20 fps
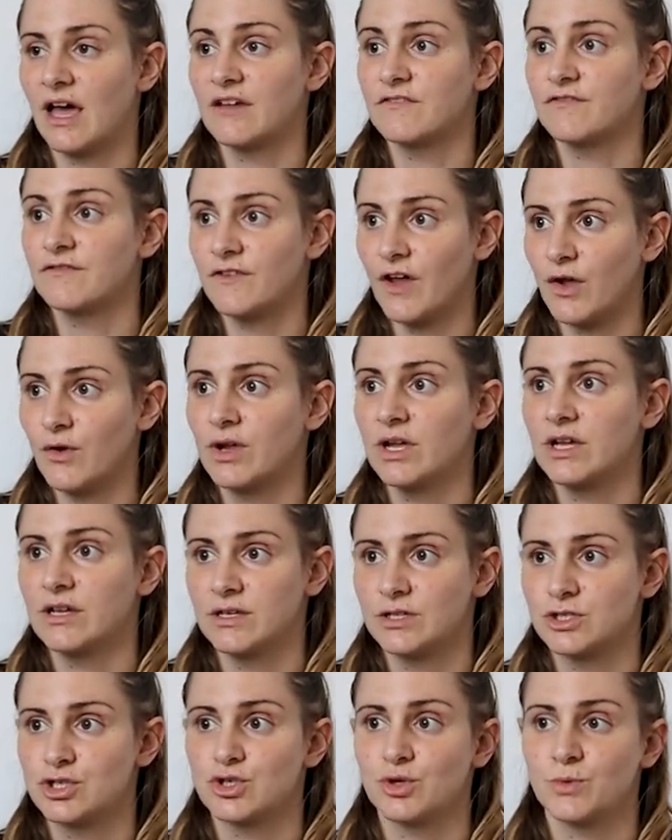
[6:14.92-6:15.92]
that very
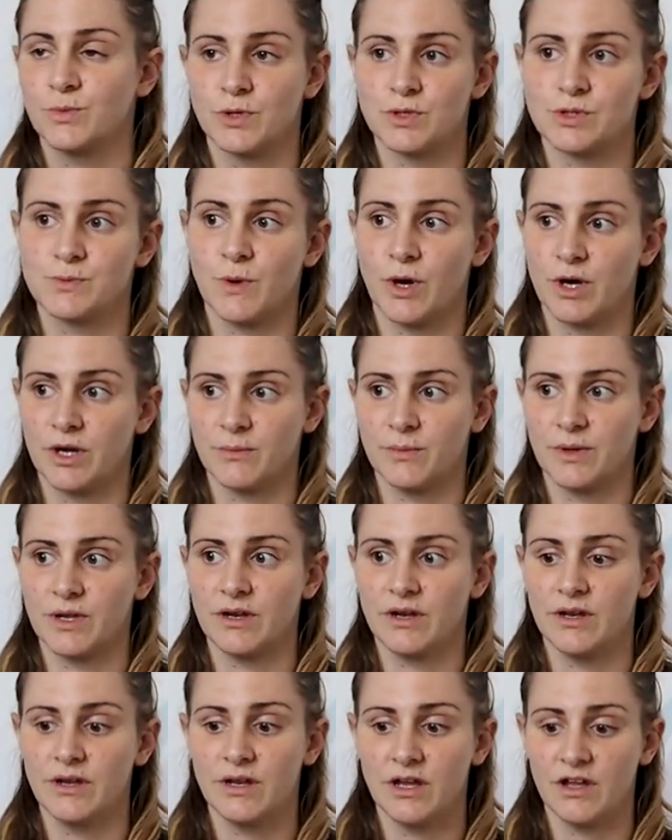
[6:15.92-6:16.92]
initial postpartum
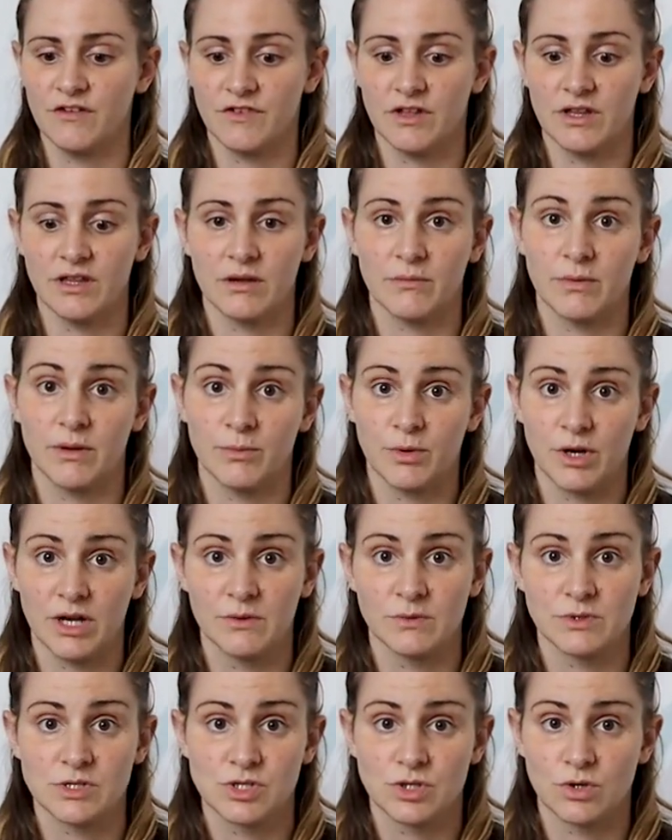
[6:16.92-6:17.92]
period, I felt like my
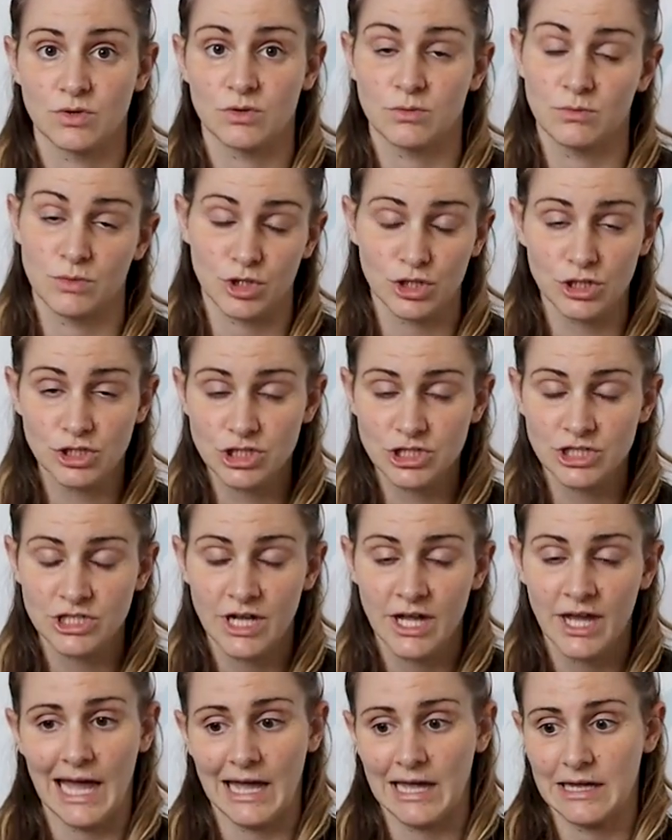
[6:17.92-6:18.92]
brain was total mush
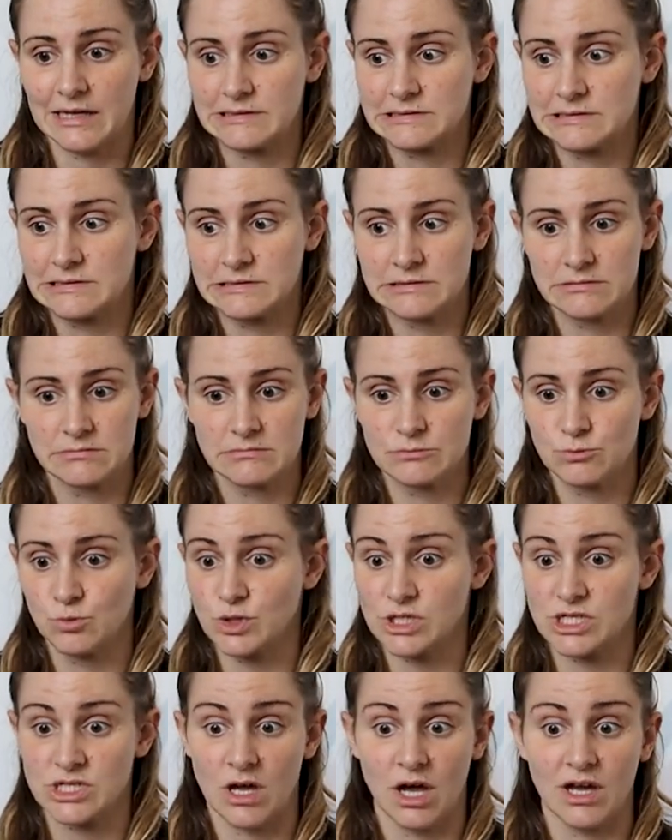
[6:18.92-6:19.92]
and
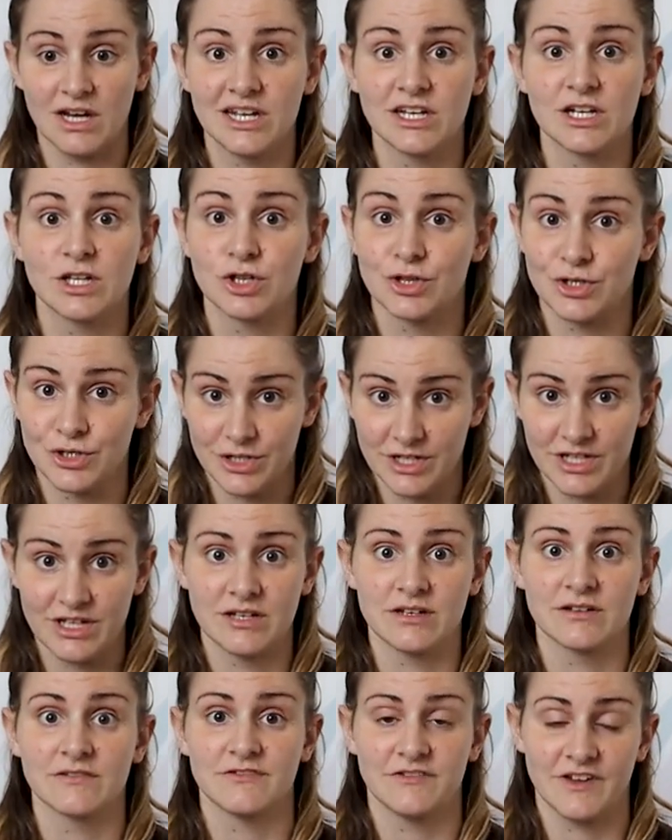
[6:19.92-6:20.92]
was not in a learning